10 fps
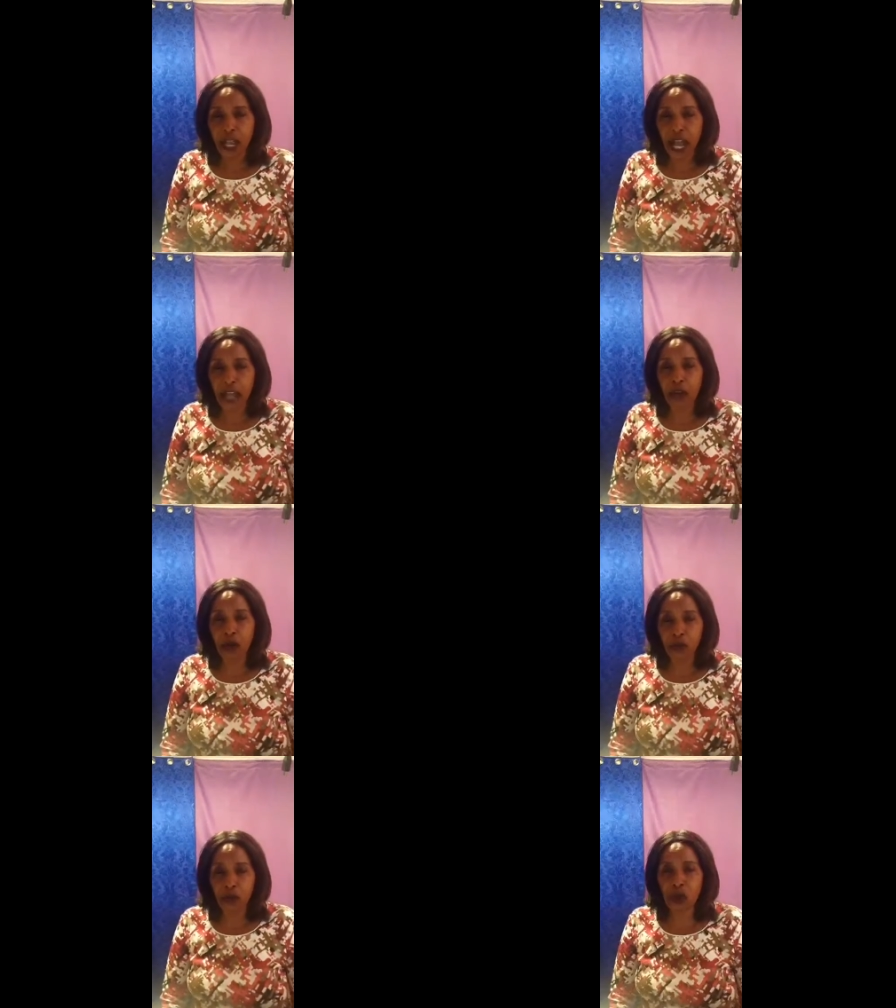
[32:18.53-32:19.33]
And
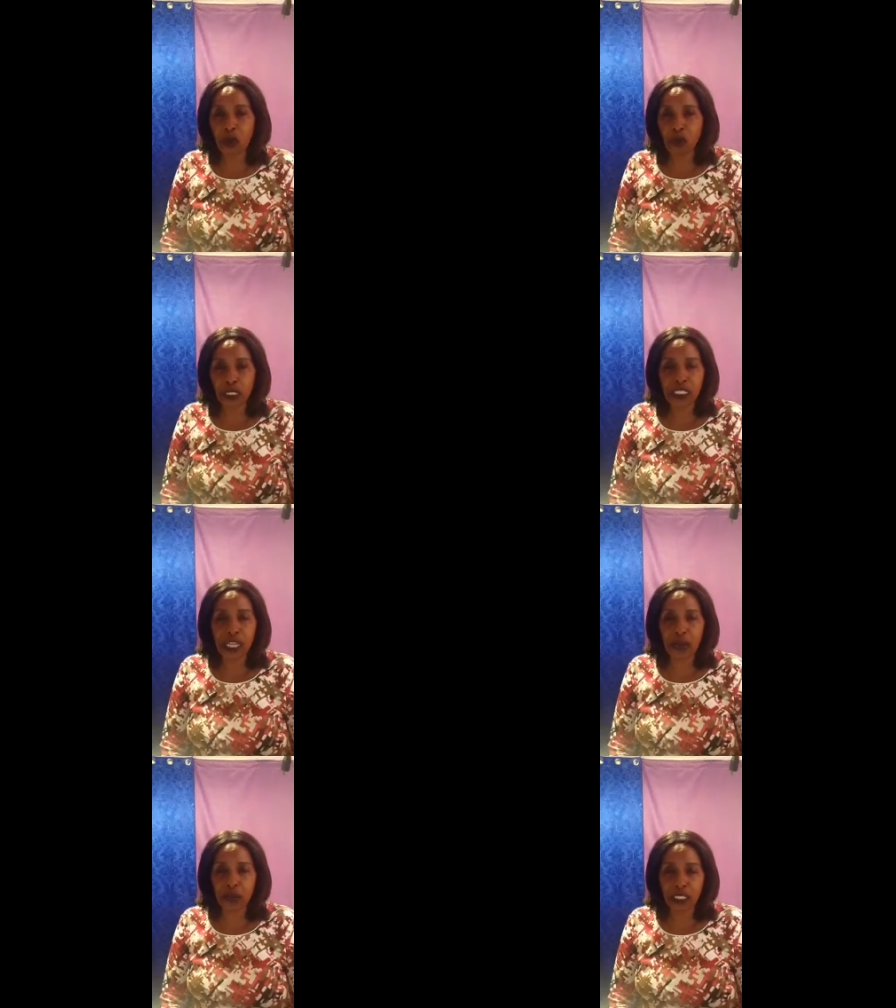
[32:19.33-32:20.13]
also what is
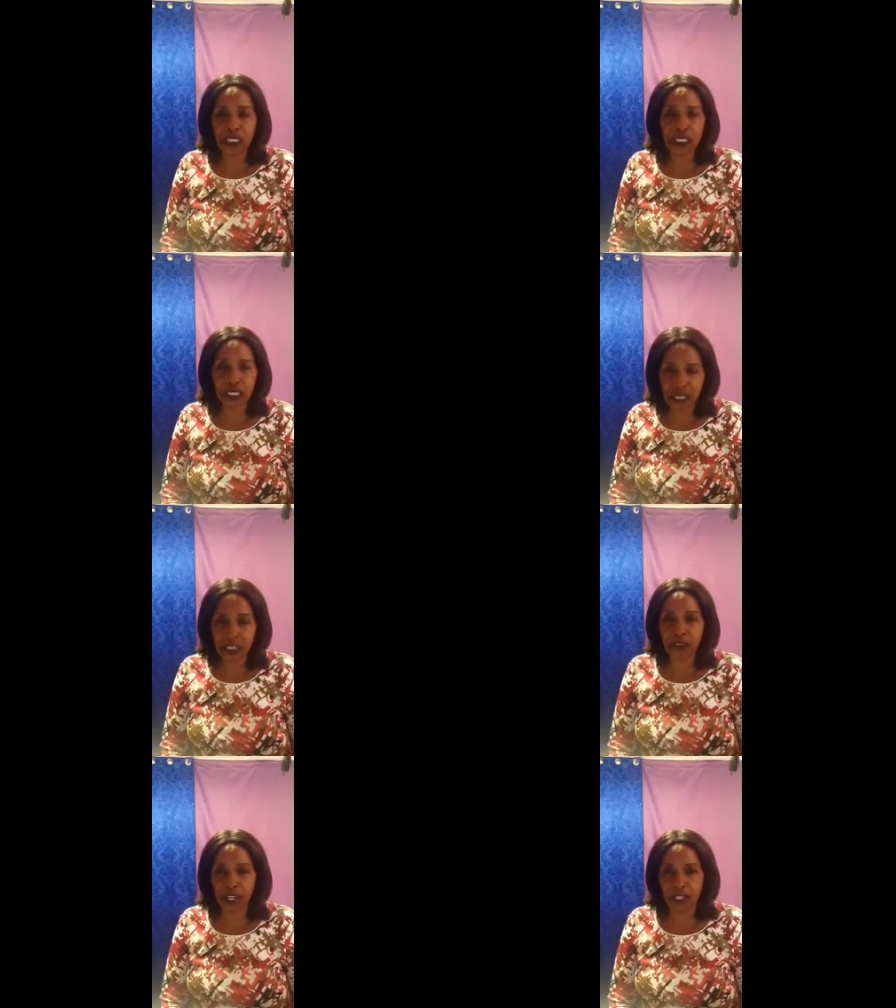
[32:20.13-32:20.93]
what is
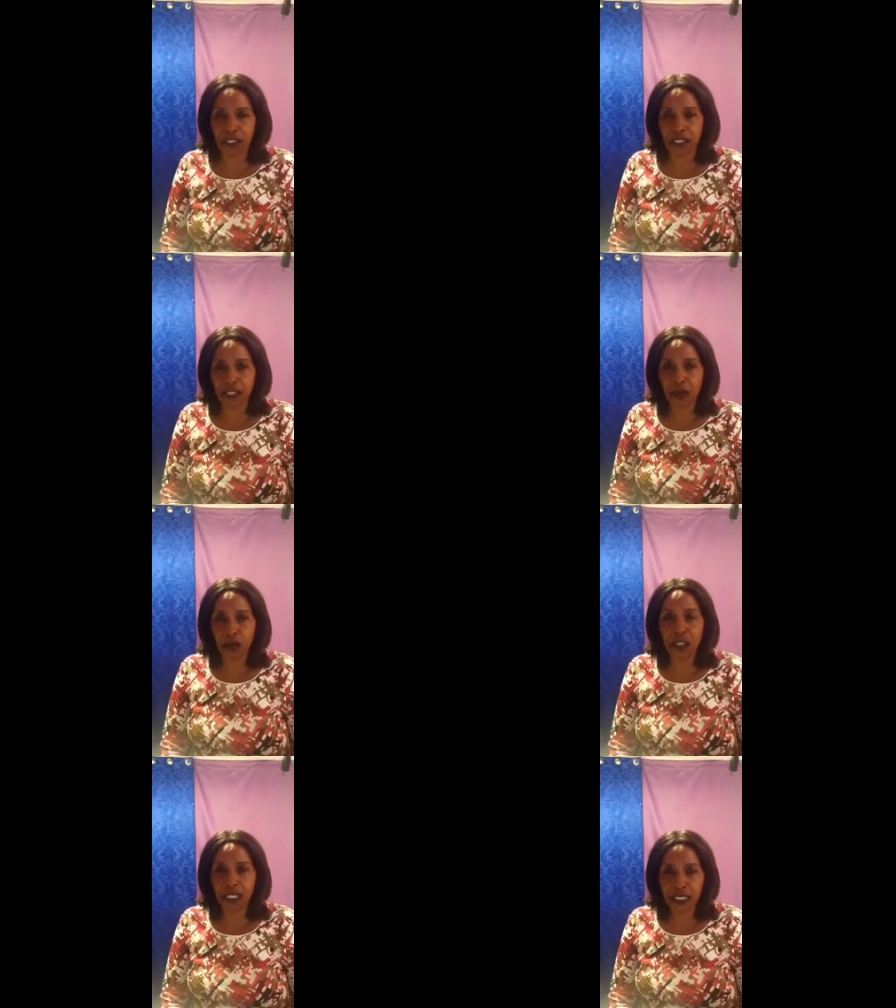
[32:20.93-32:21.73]
deliverance?
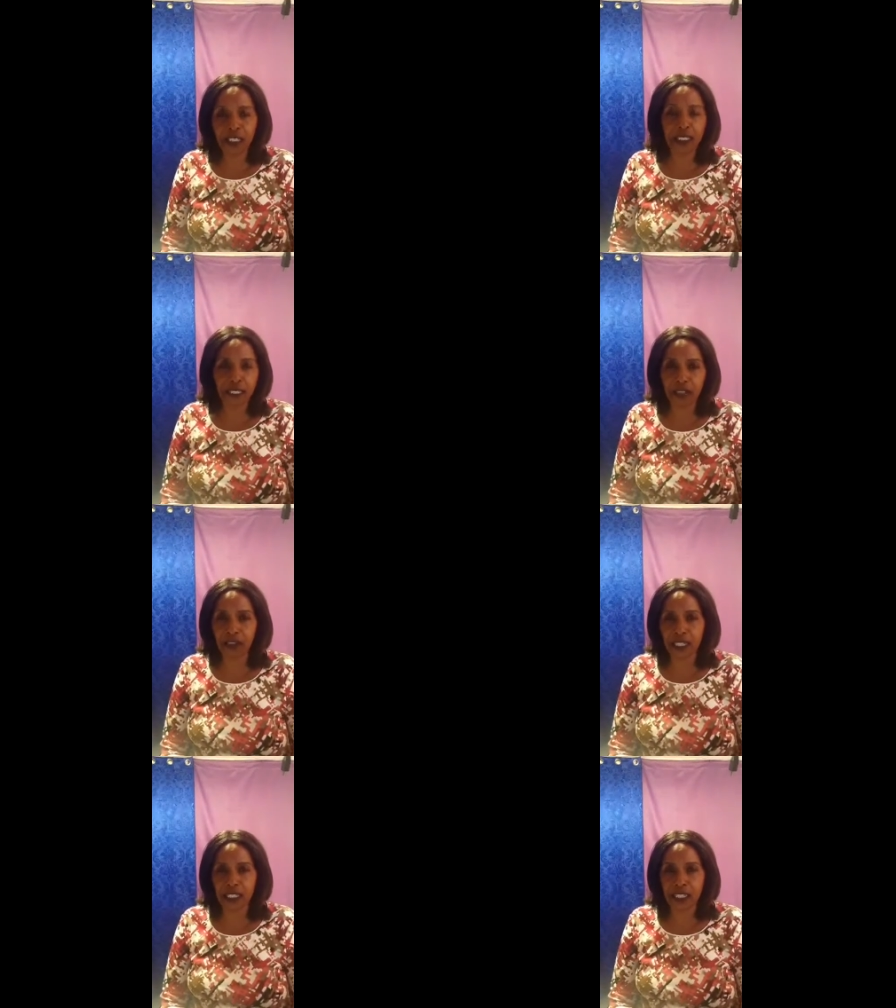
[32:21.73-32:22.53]
Who needs
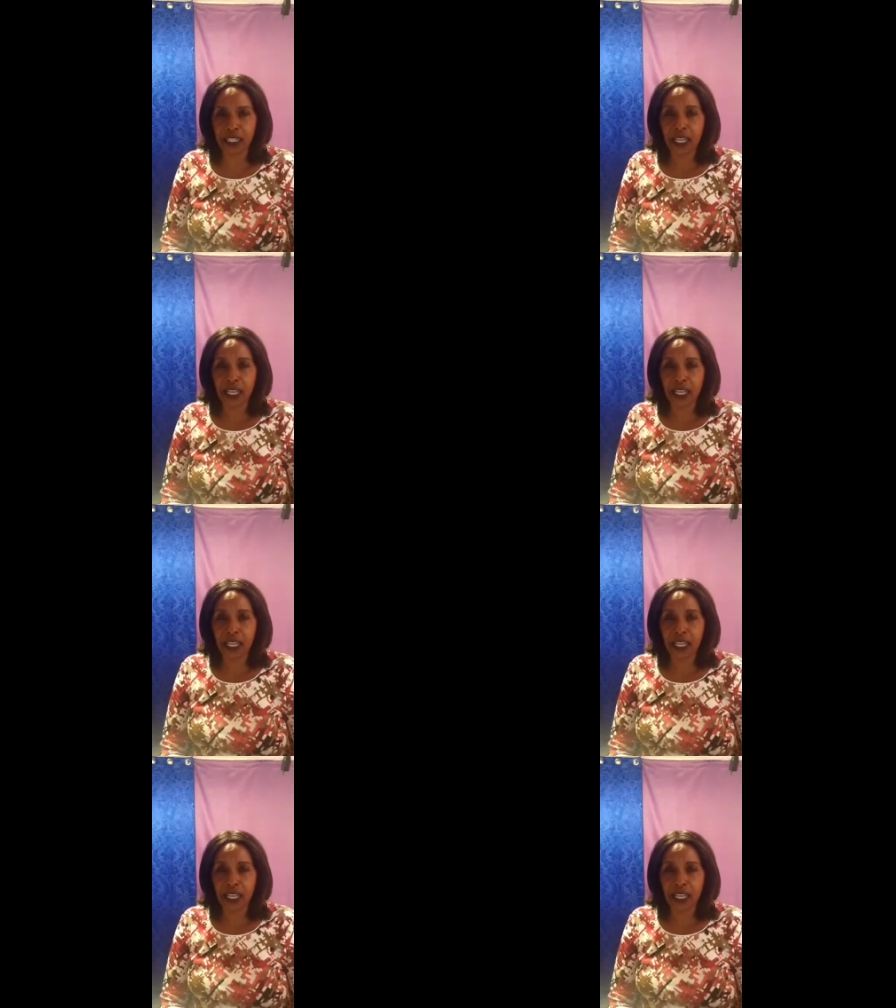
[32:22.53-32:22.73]
deliverance?